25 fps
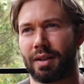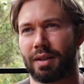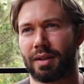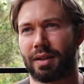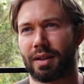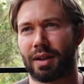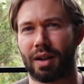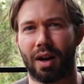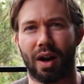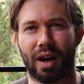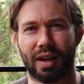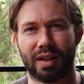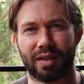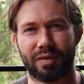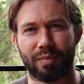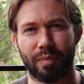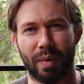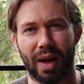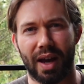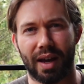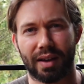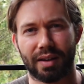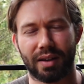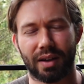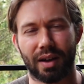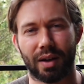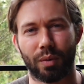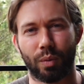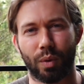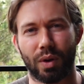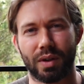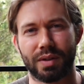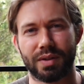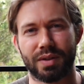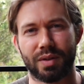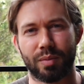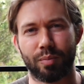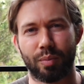the kind of man that I
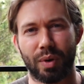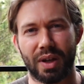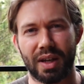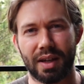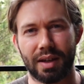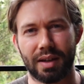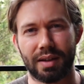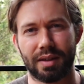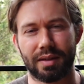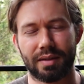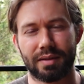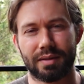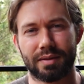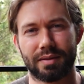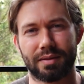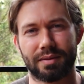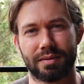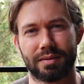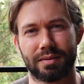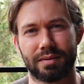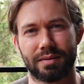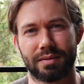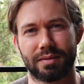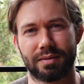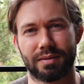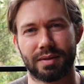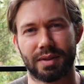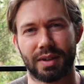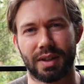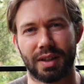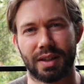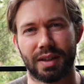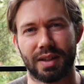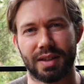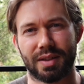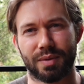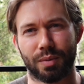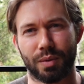want to be
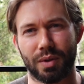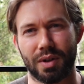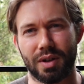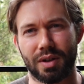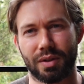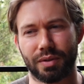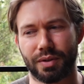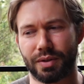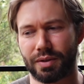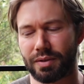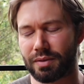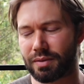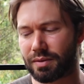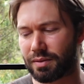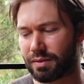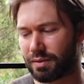in this world,